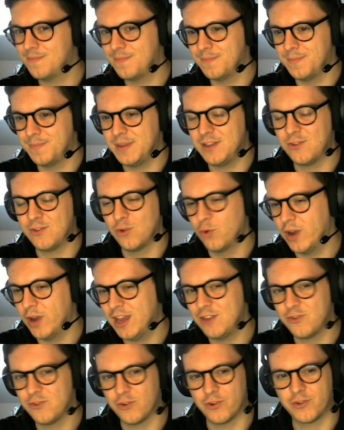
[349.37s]
be too
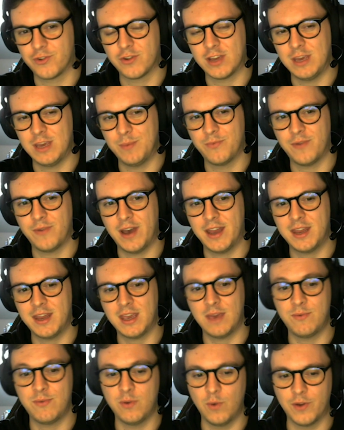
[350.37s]
injured to keep fighting
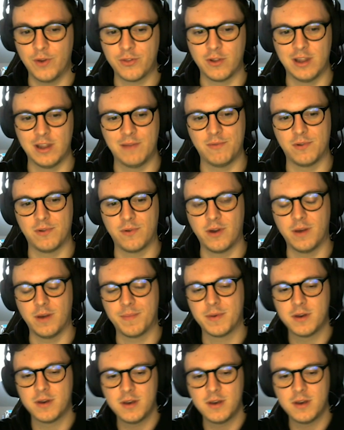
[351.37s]
if you want to level her up.